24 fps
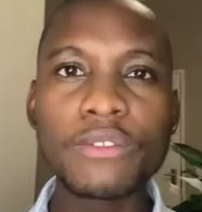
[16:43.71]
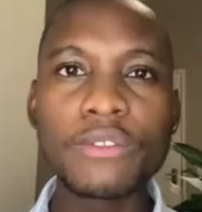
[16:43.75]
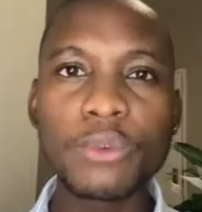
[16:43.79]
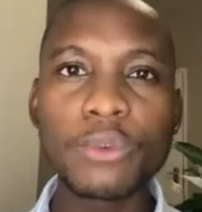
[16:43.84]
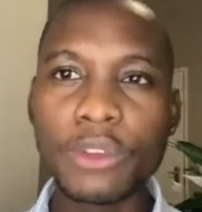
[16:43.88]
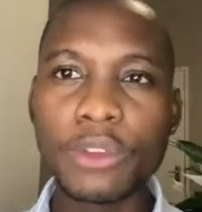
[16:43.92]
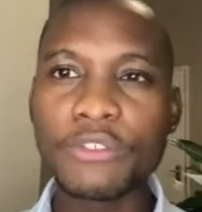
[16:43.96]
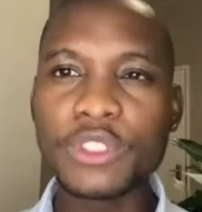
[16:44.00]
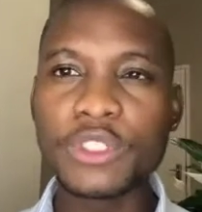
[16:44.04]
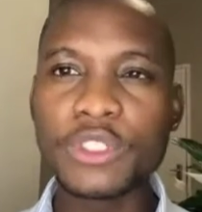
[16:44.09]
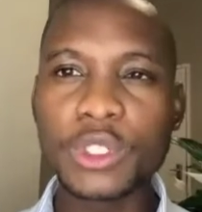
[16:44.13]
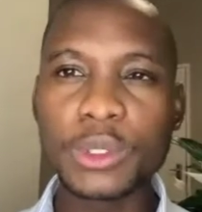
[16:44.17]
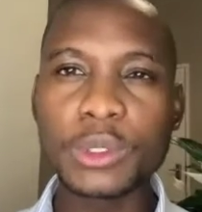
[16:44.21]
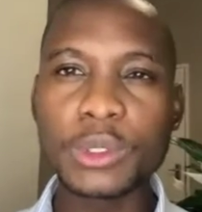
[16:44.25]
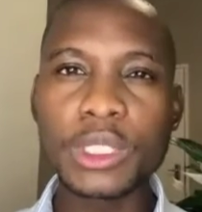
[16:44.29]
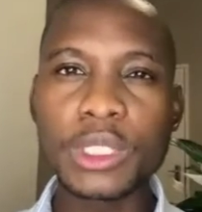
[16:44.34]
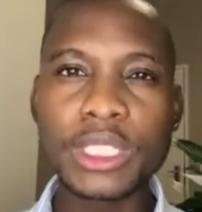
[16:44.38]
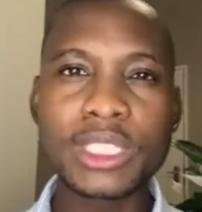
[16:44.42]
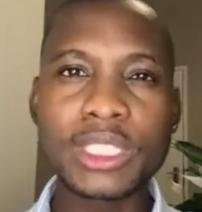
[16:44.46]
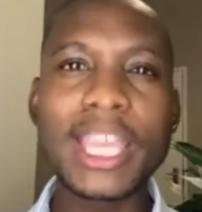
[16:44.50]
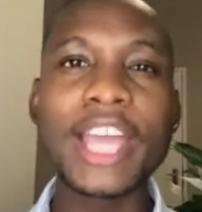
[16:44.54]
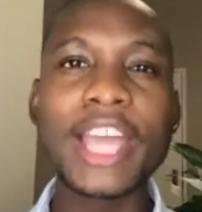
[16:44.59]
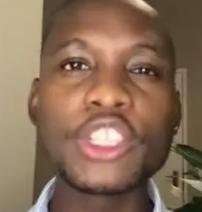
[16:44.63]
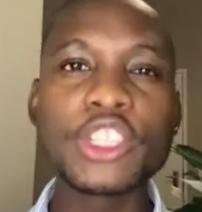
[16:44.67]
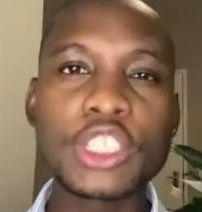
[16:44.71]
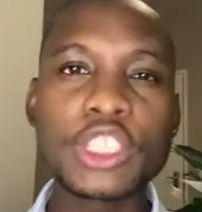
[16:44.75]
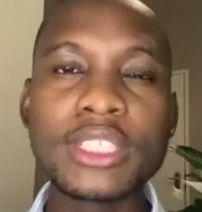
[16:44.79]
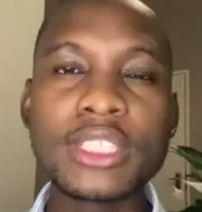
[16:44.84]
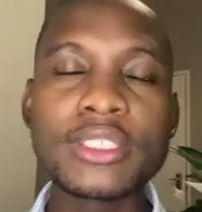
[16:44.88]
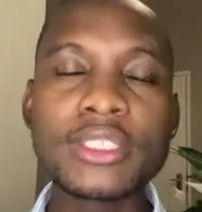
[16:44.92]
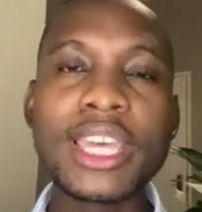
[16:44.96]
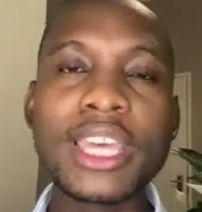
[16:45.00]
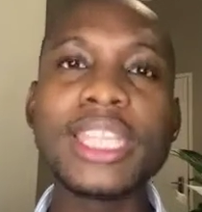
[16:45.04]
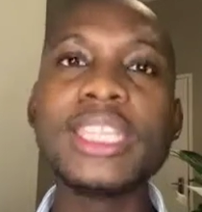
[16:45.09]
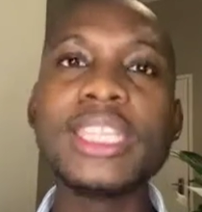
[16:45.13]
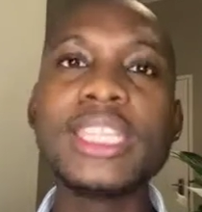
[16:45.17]
I think we've
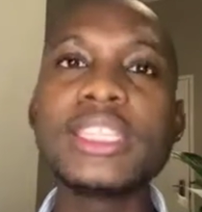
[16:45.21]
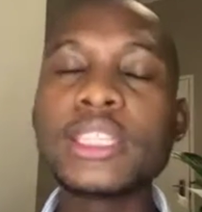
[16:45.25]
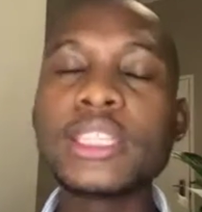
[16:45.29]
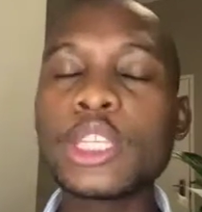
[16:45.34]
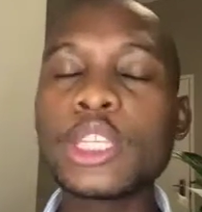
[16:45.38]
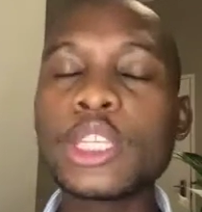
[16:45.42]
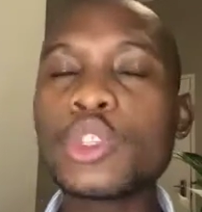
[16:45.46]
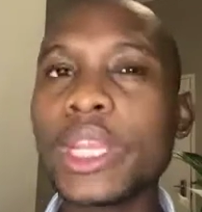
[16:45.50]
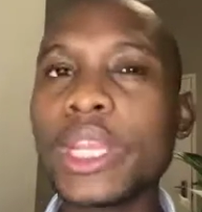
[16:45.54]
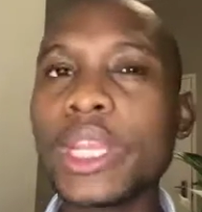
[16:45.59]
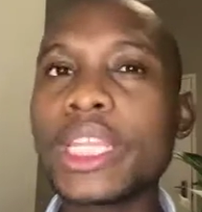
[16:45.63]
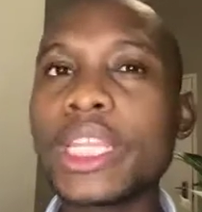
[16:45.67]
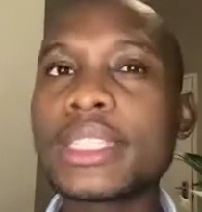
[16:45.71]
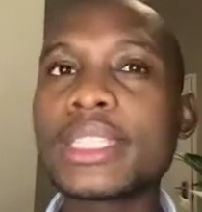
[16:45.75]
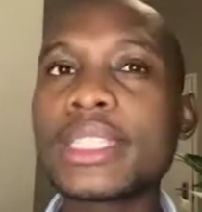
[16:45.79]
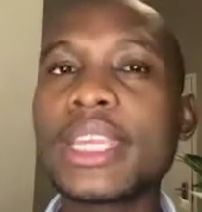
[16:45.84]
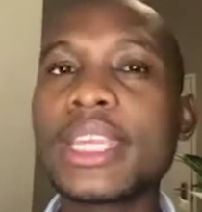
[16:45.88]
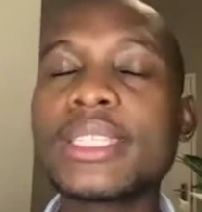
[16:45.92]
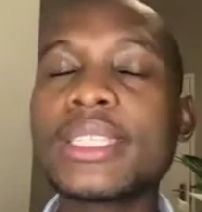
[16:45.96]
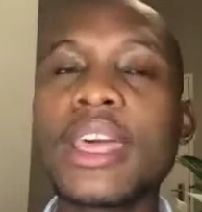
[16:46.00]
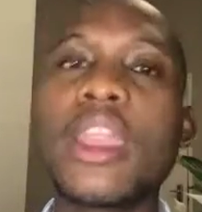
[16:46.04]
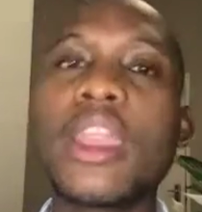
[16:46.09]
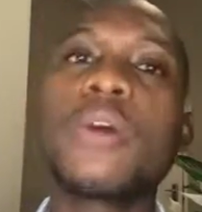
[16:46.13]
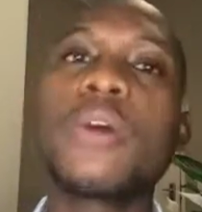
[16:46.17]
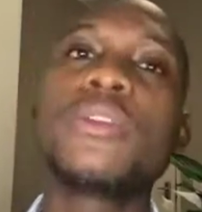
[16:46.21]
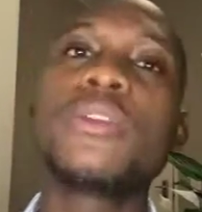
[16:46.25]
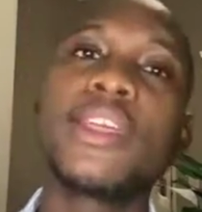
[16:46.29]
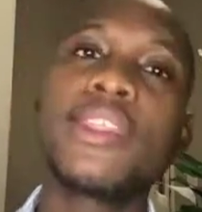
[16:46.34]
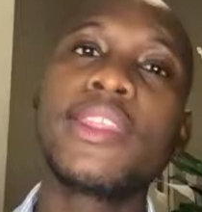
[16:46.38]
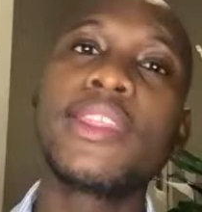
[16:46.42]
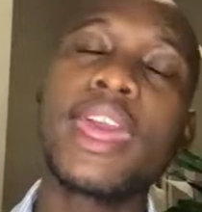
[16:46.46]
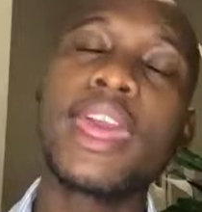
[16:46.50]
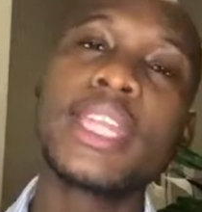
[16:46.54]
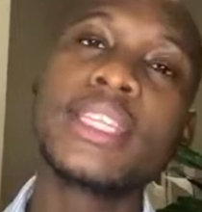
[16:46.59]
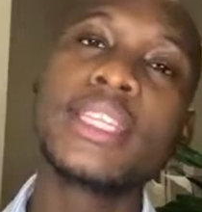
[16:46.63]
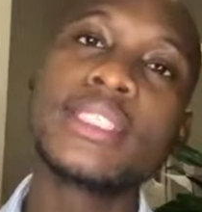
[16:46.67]
touched. Is there anything that you want to say
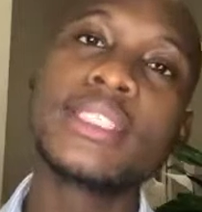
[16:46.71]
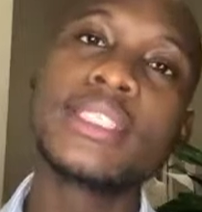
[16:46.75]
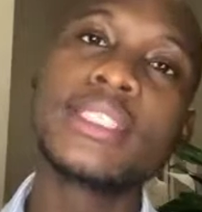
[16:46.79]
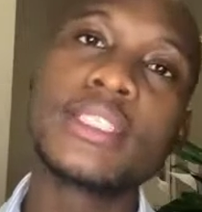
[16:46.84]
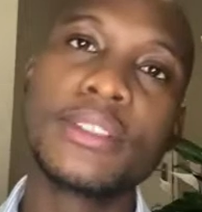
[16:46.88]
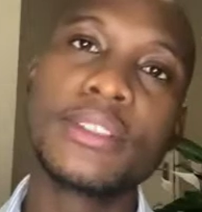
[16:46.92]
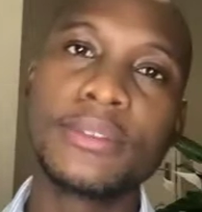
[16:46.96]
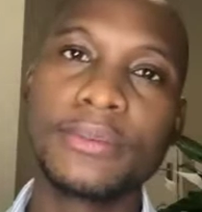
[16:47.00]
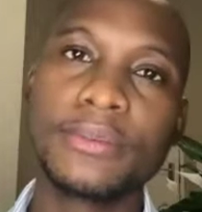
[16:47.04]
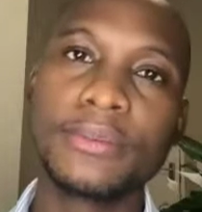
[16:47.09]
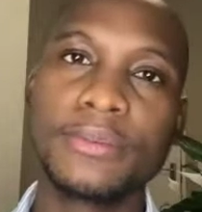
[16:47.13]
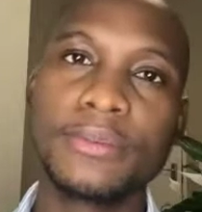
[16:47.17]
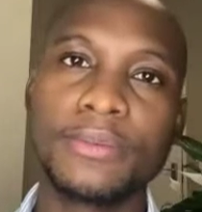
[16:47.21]
surrounding that?